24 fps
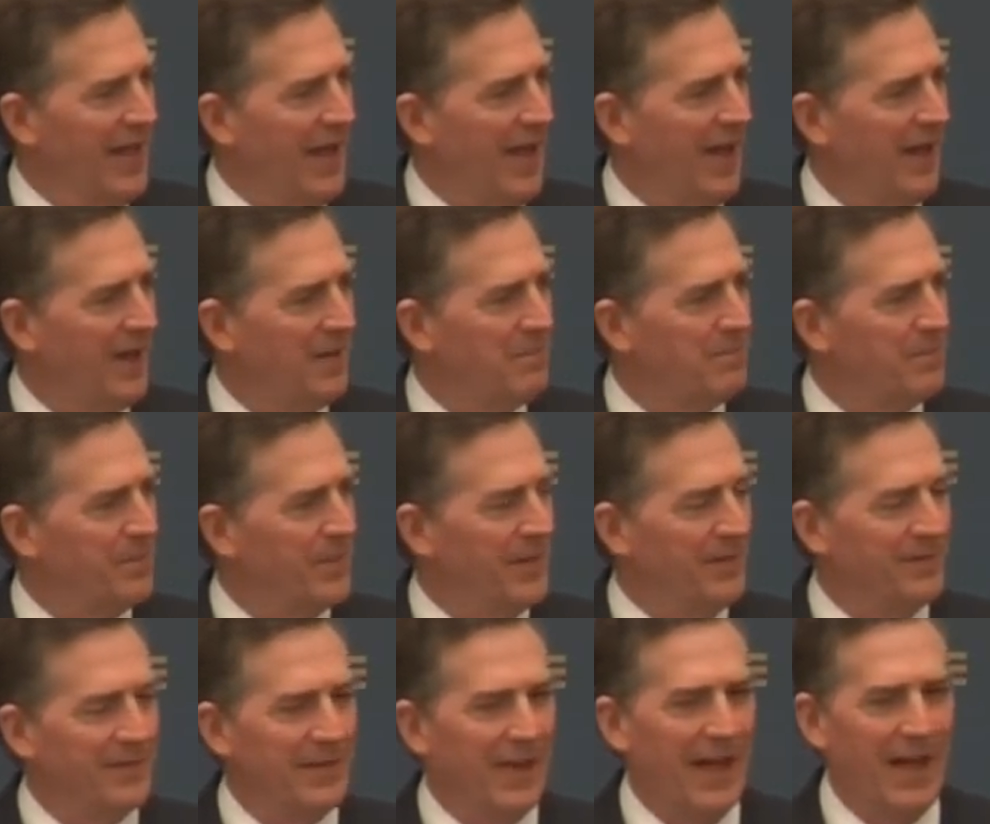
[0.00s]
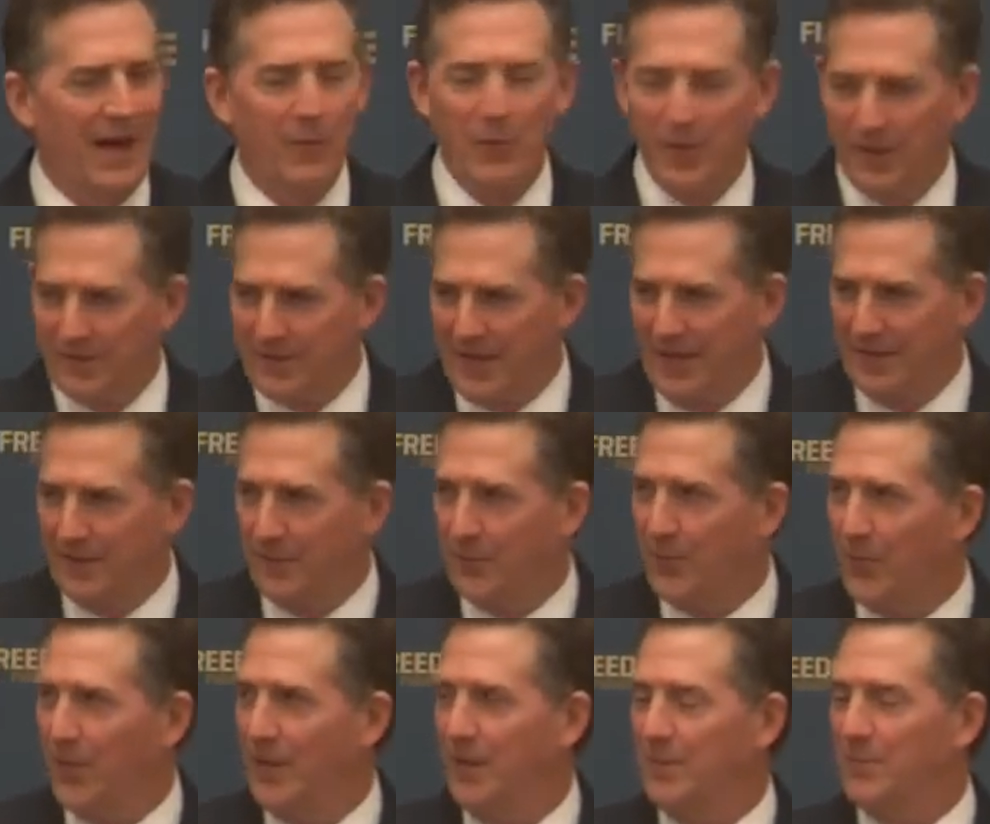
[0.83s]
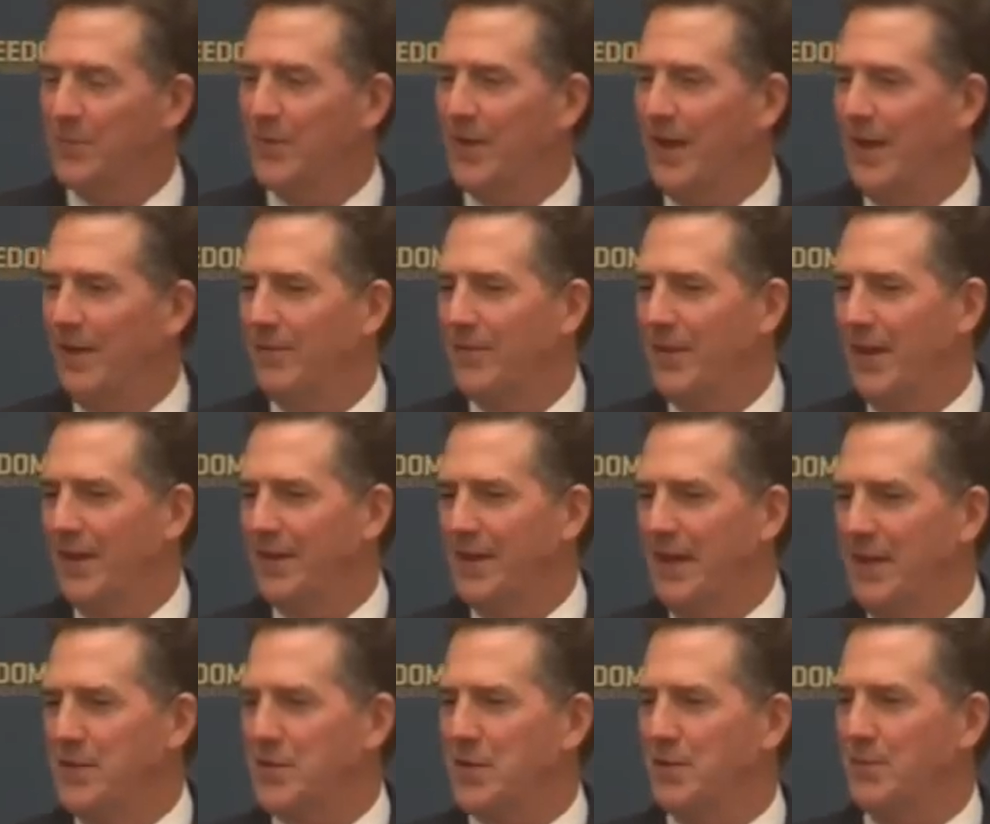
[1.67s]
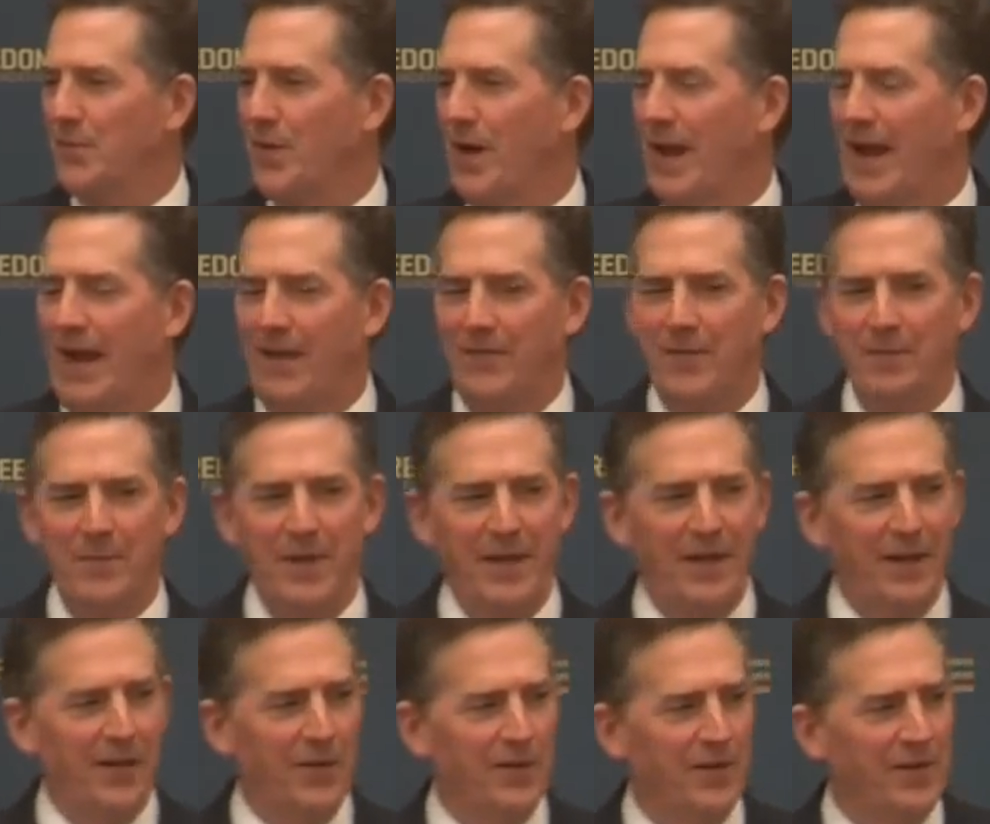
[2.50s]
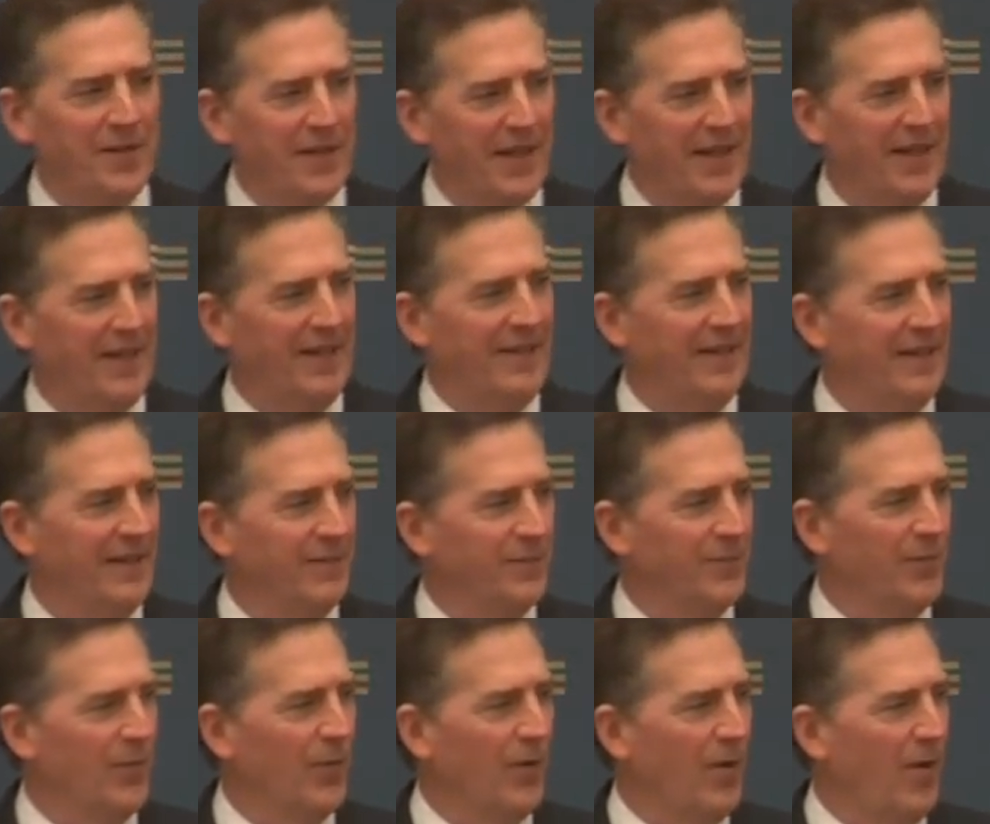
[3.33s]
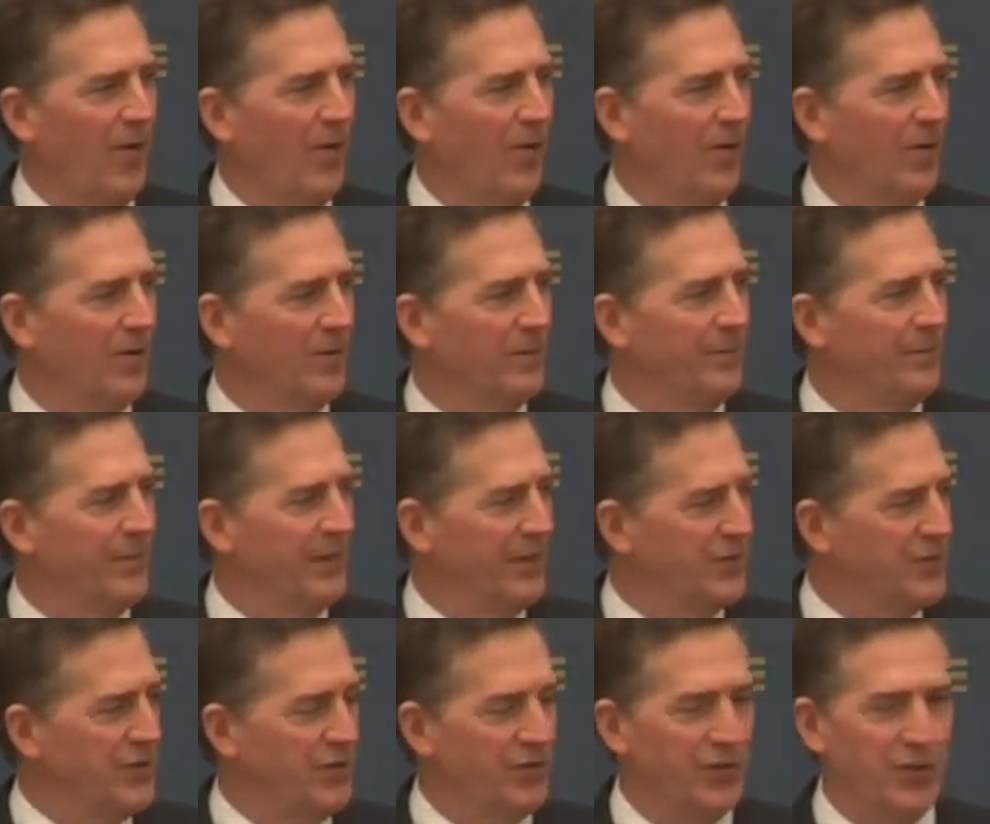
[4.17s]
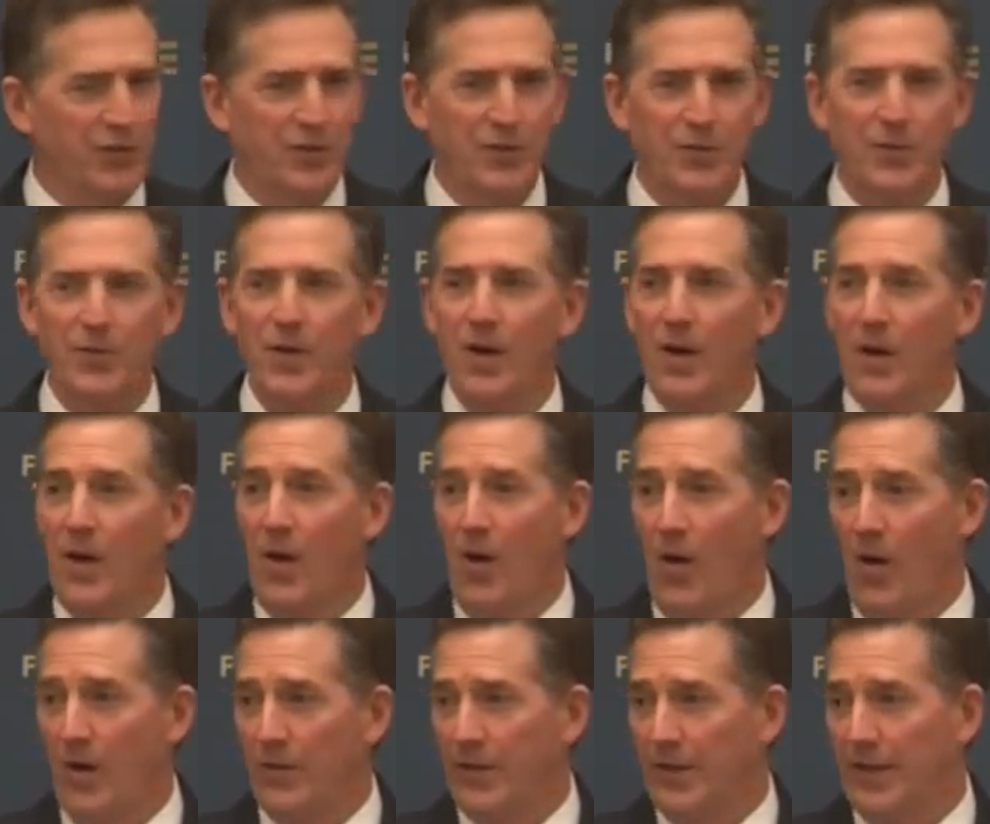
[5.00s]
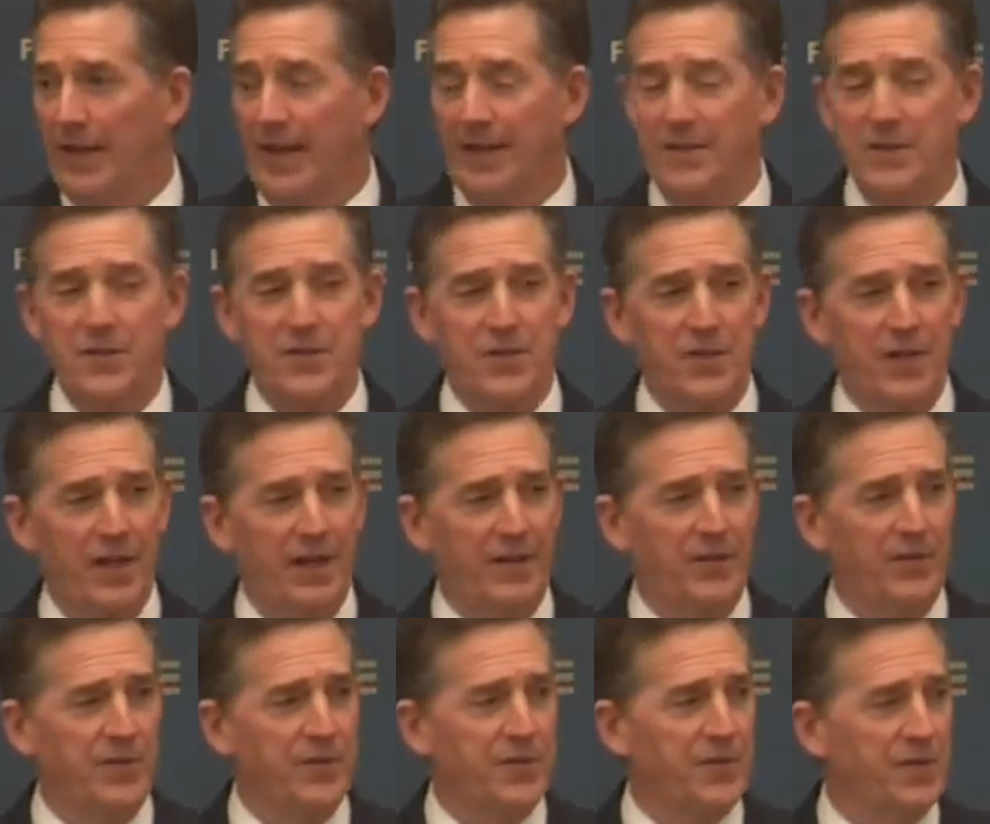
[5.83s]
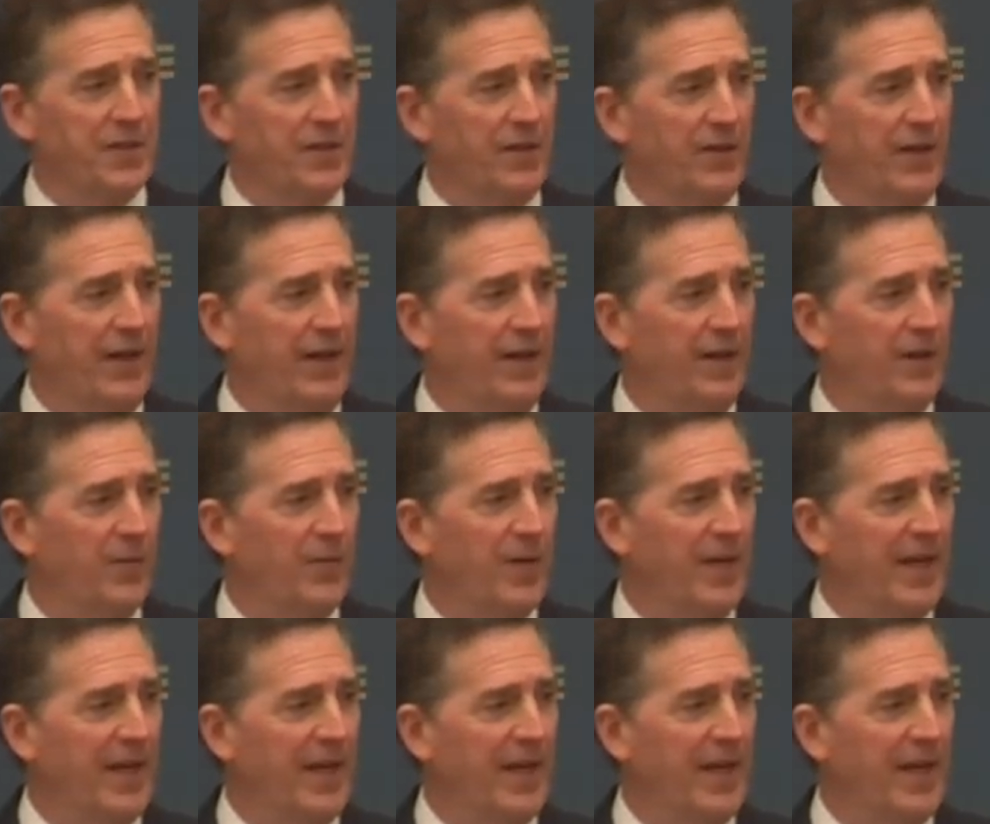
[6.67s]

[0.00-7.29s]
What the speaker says: I want to thank the Freedom Foundation for having me here today and for all that you do, all the legislators that are here.